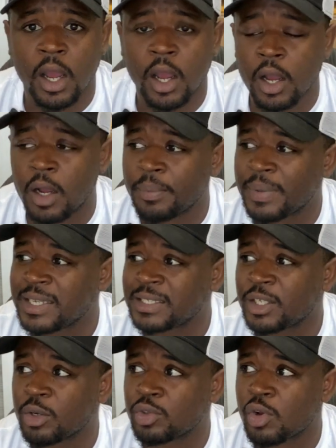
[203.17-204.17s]
Um, he's
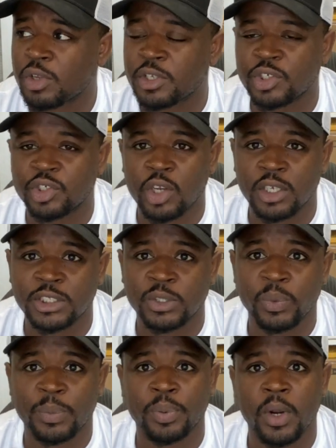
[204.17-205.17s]
still doing
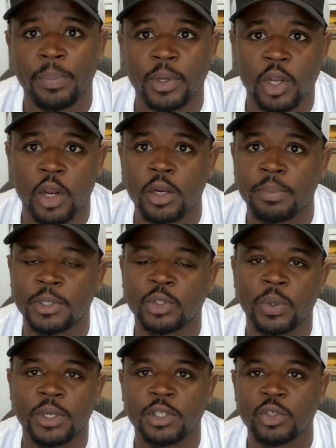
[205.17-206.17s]
construction. We put up a curtain
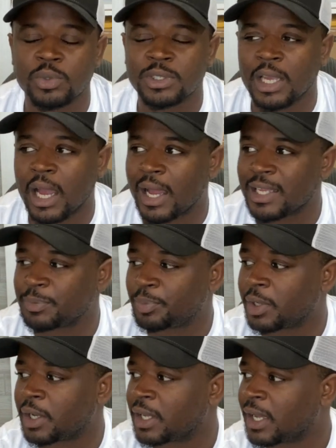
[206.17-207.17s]
between the two sides,
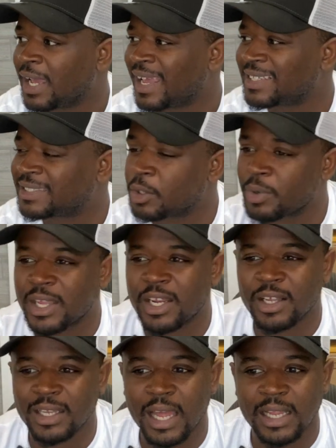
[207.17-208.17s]
but it's still
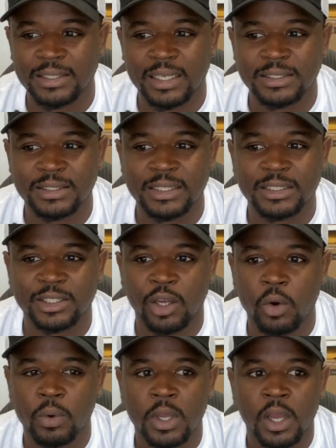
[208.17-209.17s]
getting a lot dusty.
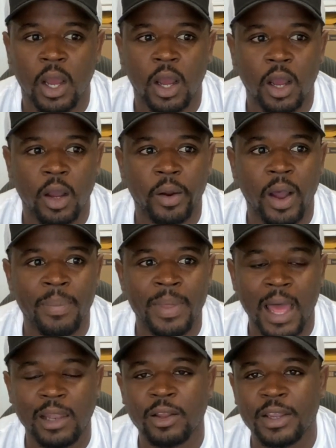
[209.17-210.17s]
So uh, I'm
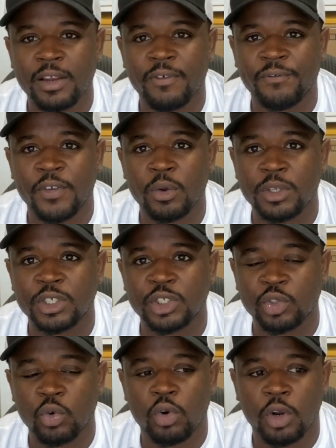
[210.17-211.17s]
not looking to fill this
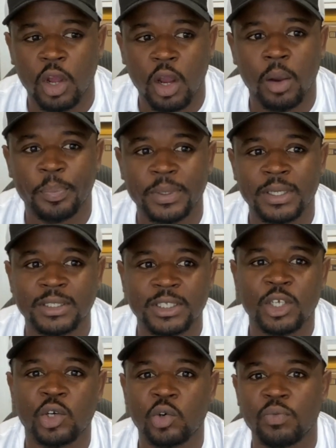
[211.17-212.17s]
store up
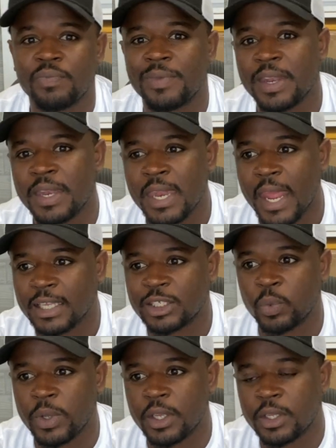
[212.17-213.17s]
until
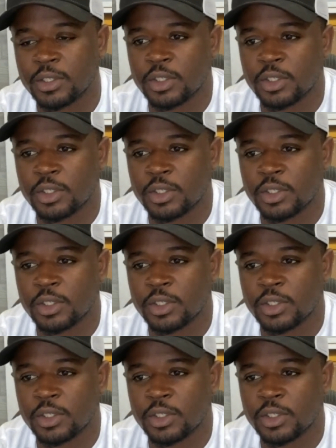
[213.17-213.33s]
next week.